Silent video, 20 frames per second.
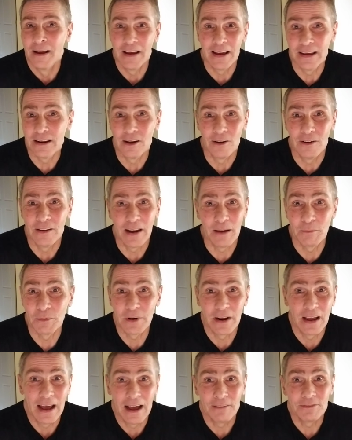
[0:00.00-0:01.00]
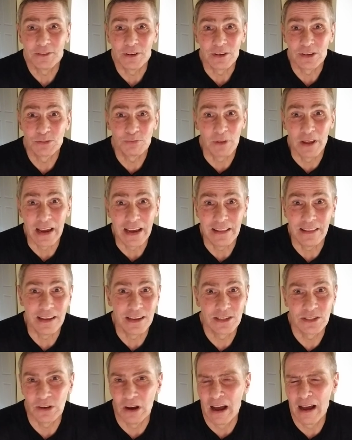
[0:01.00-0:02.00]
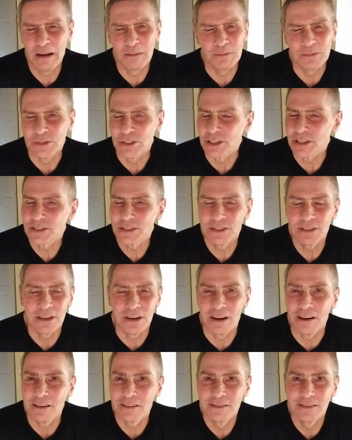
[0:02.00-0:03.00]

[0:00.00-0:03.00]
you know, and I'm going to have to explain this. So I'm just, you know,